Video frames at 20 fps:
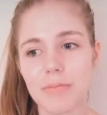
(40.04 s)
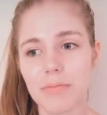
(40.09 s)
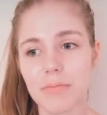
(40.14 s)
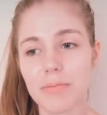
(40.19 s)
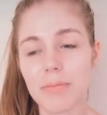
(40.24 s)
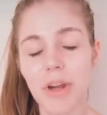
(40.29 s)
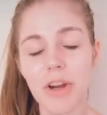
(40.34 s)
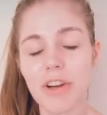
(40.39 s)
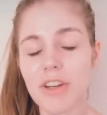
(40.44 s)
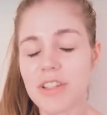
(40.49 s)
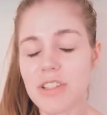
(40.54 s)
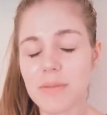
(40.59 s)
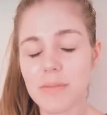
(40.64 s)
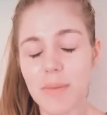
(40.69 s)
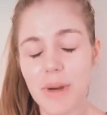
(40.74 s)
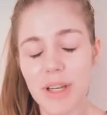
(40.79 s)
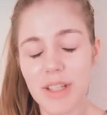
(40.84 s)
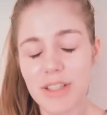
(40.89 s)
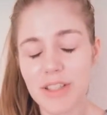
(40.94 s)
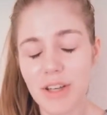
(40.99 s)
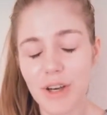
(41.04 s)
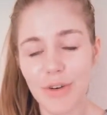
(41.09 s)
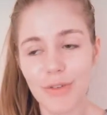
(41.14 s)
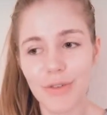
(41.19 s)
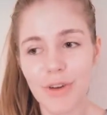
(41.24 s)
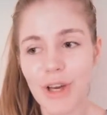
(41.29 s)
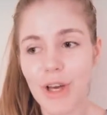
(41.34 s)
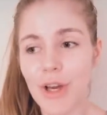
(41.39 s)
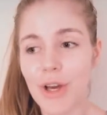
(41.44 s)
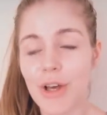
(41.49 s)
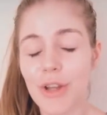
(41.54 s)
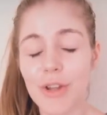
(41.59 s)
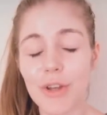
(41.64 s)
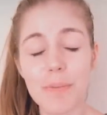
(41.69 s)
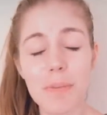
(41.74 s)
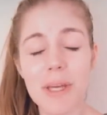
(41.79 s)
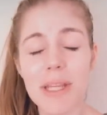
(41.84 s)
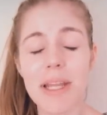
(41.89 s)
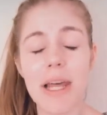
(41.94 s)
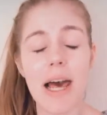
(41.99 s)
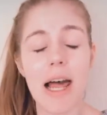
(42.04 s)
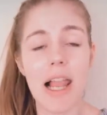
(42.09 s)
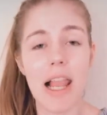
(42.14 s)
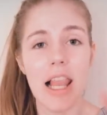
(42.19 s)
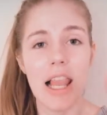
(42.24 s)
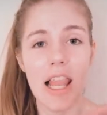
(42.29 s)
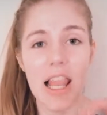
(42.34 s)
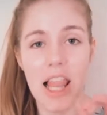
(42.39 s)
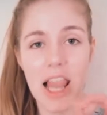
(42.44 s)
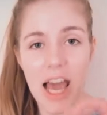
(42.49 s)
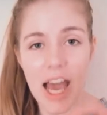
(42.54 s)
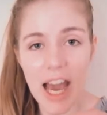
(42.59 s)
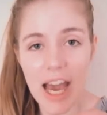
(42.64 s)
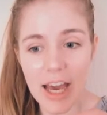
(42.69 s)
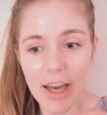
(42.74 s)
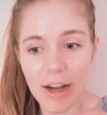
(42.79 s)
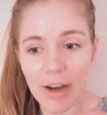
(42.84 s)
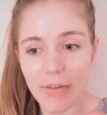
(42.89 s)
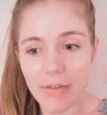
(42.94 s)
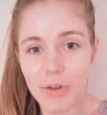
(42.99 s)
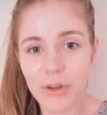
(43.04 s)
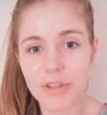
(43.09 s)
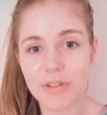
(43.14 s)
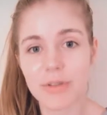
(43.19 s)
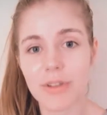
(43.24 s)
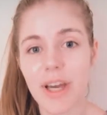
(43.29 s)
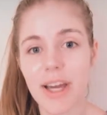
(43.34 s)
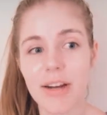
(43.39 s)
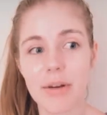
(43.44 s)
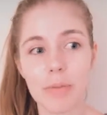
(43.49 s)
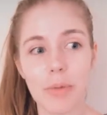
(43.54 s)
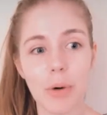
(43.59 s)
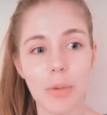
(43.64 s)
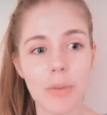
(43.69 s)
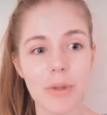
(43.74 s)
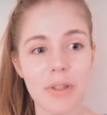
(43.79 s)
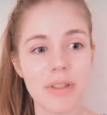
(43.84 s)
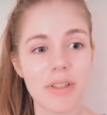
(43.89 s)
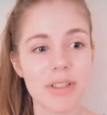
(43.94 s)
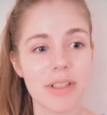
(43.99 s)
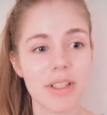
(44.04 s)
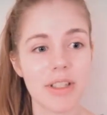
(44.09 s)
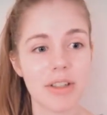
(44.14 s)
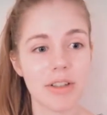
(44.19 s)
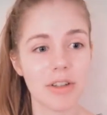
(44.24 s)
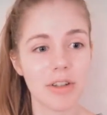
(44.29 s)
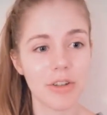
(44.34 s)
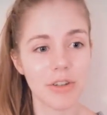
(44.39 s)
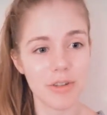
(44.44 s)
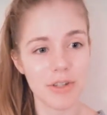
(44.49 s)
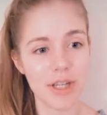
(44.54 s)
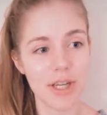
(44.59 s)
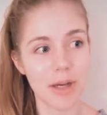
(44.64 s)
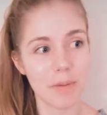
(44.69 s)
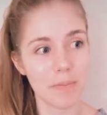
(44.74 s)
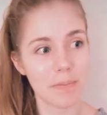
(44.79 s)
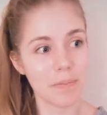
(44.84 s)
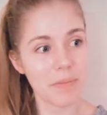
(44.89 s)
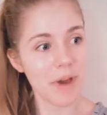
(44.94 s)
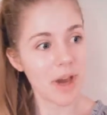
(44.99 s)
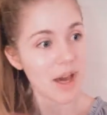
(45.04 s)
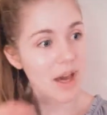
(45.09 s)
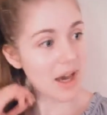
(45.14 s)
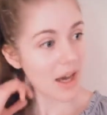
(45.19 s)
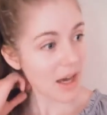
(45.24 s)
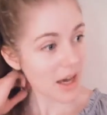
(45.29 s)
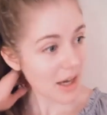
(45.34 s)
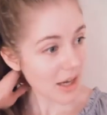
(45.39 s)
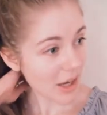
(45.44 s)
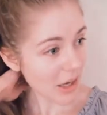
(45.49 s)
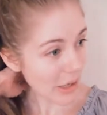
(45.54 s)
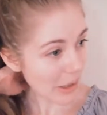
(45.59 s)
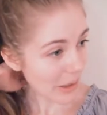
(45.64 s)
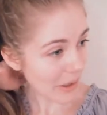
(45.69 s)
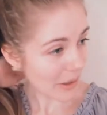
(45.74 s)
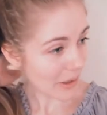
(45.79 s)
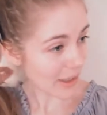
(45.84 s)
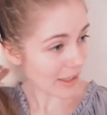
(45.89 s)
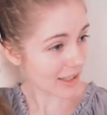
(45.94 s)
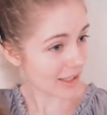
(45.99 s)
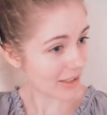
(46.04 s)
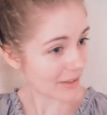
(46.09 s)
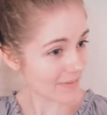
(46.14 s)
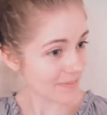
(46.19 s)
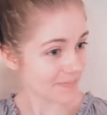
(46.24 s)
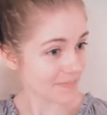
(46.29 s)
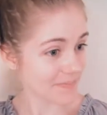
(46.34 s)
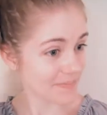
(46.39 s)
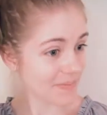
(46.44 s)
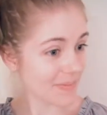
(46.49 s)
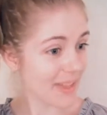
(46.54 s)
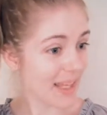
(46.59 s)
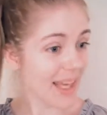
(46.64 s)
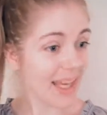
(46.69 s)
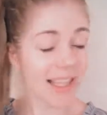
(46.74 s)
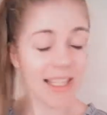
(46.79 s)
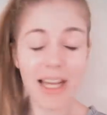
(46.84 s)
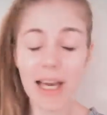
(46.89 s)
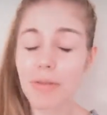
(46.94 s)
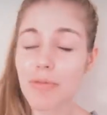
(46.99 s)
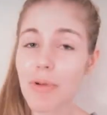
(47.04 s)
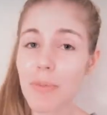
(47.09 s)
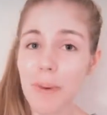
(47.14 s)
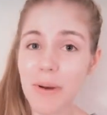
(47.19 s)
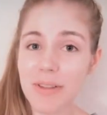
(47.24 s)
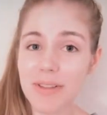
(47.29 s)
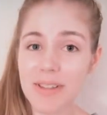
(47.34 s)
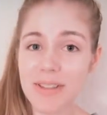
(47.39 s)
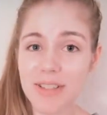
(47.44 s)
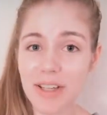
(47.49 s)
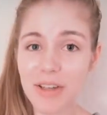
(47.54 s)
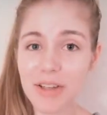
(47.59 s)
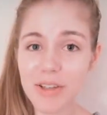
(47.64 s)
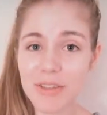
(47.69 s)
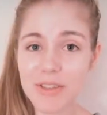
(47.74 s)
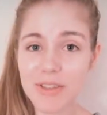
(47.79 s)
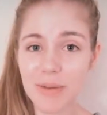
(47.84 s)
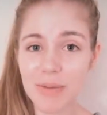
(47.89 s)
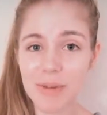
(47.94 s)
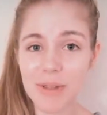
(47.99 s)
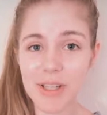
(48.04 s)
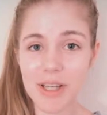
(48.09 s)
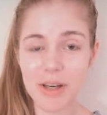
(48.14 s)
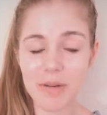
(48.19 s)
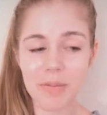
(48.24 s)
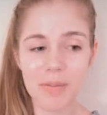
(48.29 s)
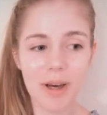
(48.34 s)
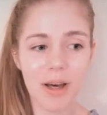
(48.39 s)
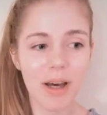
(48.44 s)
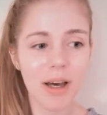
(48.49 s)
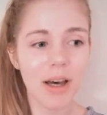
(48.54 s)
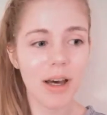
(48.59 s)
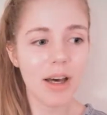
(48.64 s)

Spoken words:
embarrassed myself. There have been a lot of those kind of moments in Korea. And I'm about to tell you some of them,